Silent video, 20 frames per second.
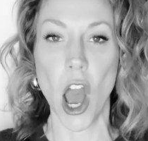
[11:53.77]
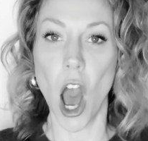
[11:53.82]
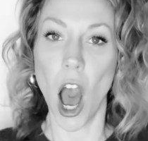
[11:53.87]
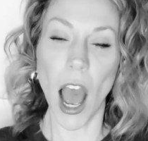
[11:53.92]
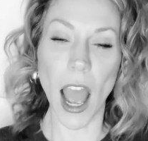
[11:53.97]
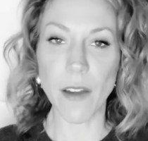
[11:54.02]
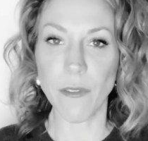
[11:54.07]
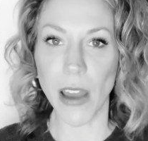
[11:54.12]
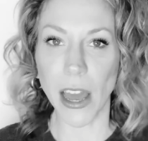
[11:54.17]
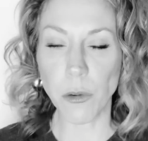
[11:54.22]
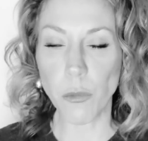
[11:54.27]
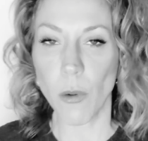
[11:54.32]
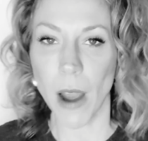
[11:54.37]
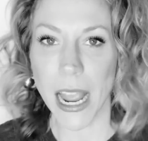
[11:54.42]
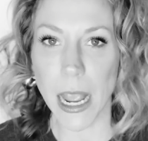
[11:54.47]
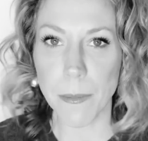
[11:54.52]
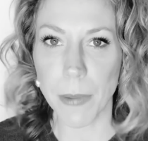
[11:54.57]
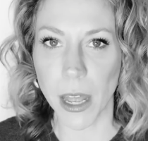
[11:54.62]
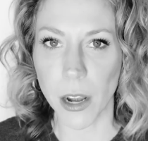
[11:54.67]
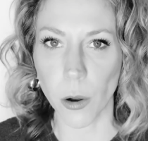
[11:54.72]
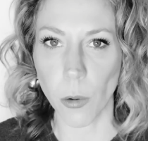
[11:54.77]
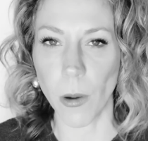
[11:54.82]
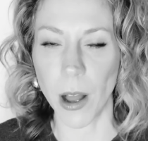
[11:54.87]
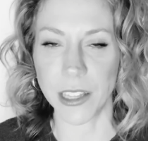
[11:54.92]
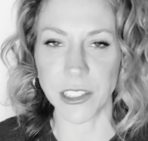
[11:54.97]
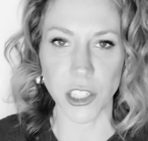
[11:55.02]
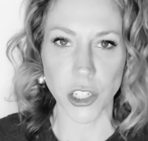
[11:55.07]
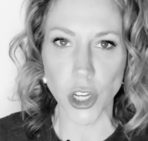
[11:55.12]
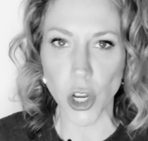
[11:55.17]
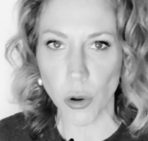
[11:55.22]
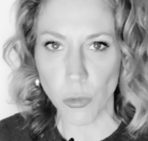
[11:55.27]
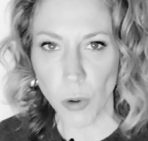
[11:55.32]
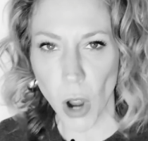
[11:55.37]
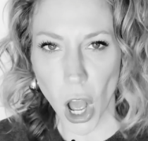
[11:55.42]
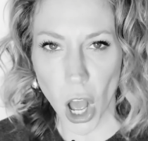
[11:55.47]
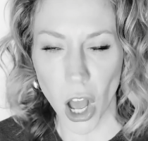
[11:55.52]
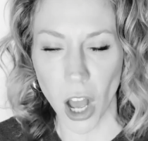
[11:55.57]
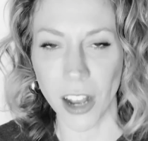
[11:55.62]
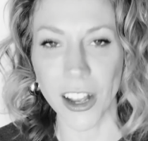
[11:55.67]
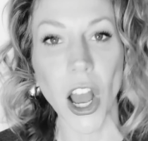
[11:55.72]
I've had way better ones and you're
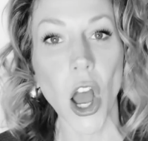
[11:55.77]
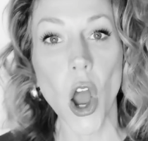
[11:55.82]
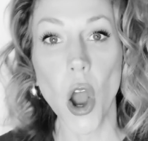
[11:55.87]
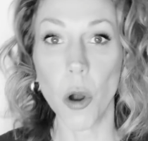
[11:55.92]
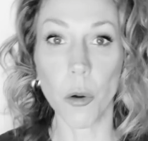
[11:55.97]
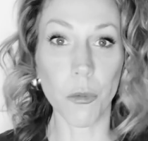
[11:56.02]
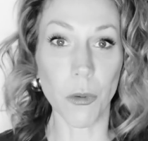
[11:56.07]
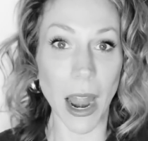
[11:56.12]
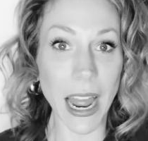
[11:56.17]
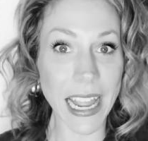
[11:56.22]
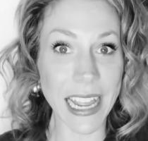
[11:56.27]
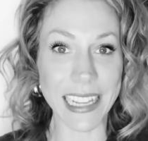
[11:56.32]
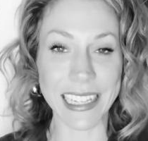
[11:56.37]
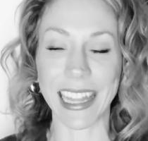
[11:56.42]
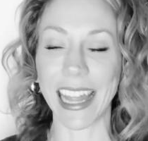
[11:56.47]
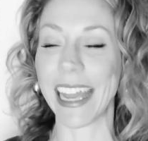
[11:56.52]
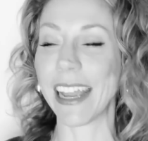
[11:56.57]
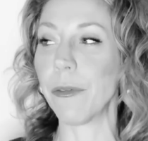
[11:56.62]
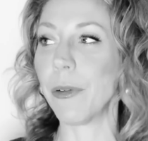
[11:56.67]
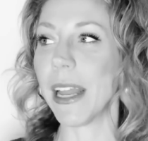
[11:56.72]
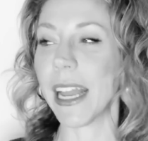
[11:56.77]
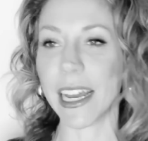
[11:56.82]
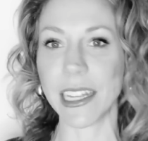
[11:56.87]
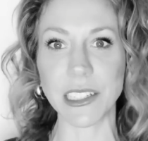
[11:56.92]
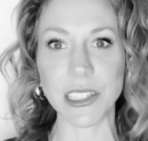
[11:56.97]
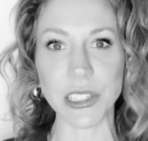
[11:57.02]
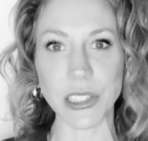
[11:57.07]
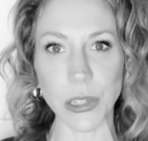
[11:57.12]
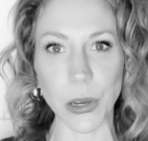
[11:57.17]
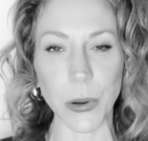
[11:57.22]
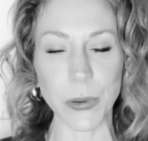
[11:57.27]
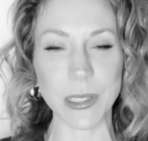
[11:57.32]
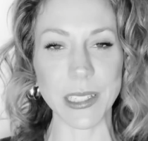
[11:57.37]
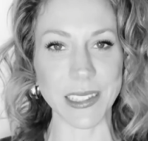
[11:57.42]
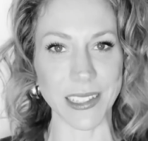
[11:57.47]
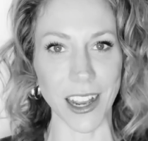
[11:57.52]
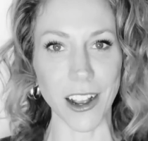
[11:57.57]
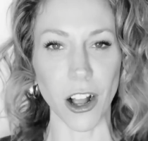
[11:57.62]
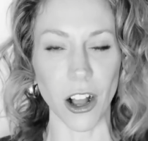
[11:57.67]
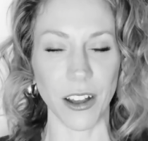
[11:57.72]
wrong, right? Like, we get so
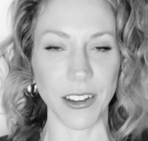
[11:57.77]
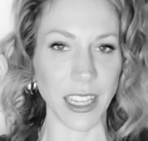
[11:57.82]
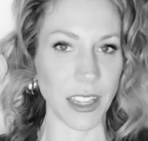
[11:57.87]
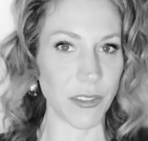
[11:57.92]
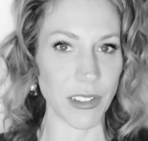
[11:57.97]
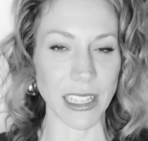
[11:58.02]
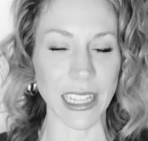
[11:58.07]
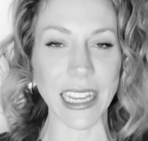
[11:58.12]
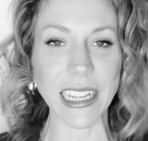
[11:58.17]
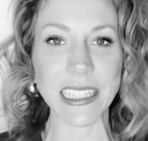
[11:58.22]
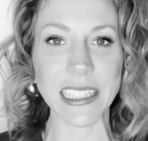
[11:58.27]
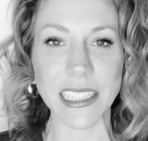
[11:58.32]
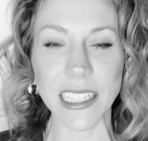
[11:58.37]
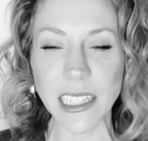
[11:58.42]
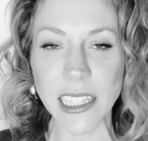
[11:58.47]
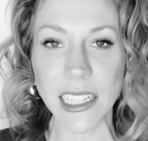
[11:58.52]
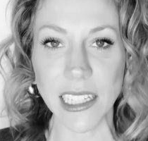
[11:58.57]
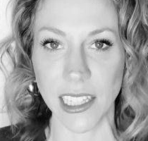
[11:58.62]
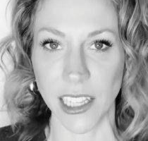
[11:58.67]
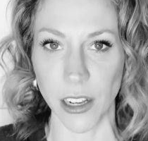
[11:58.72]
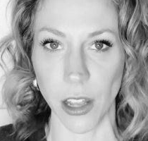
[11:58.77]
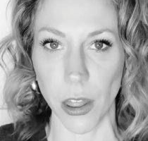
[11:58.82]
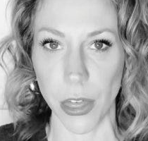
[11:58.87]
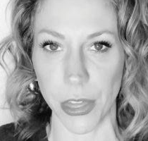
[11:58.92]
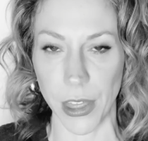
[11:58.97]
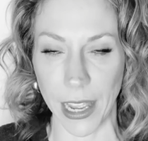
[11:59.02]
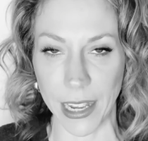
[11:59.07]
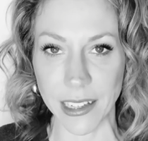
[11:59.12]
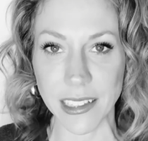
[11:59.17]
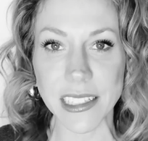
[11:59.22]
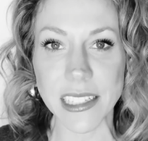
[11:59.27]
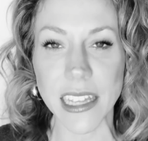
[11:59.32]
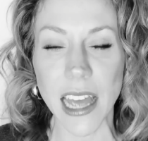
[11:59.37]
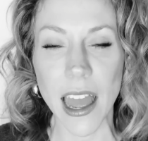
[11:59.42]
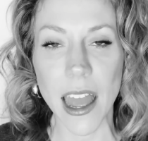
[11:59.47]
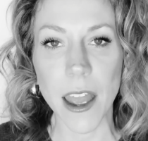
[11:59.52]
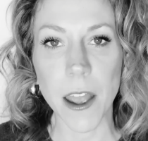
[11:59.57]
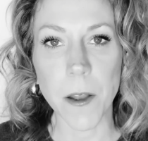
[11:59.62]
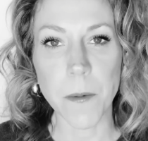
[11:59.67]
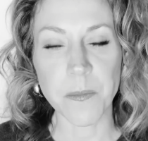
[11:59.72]
stuck on even like silly little things
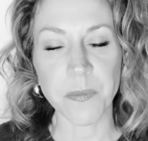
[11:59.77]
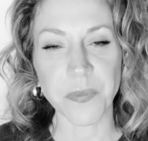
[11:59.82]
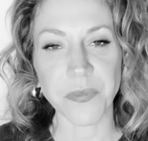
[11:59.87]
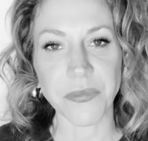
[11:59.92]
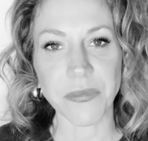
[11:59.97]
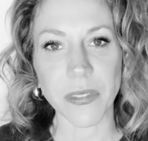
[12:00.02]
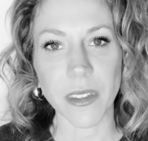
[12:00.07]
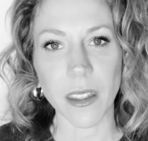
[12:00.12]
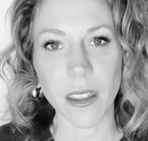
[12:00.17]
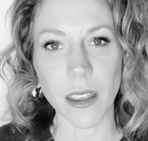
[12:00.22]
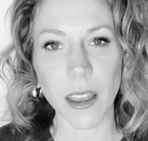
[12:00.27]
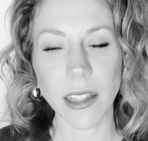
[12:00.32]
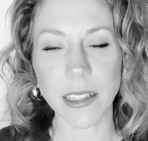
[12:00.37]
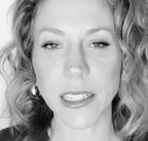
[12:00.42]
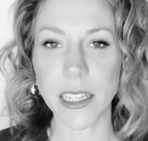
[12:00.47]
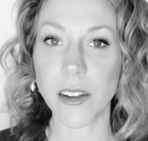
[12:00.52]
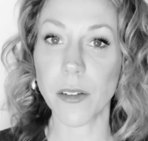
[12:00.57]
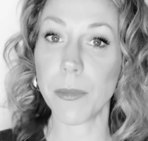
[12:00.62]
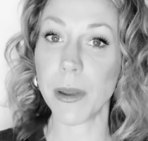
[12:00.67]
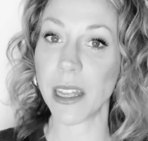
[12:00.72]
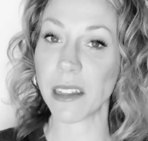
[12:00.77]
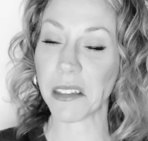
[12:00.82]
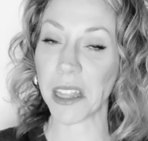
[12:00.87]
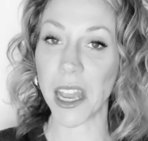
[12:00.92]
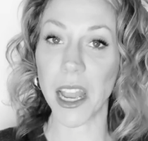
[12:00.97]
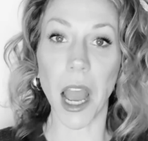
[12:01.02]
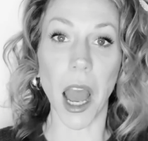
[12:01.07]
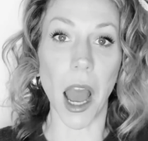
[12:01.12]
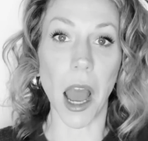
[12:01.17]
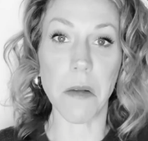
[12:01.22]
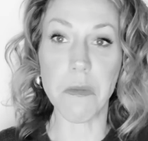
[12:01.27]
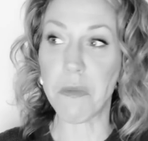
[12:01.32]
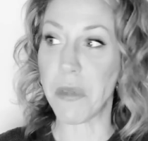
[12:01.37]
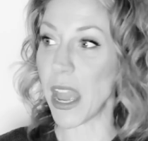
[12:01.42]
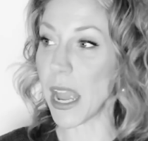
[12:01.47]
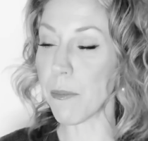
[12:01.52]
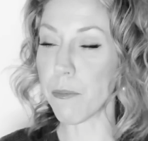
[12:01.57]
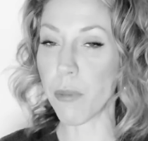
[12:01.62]
instead of being like, they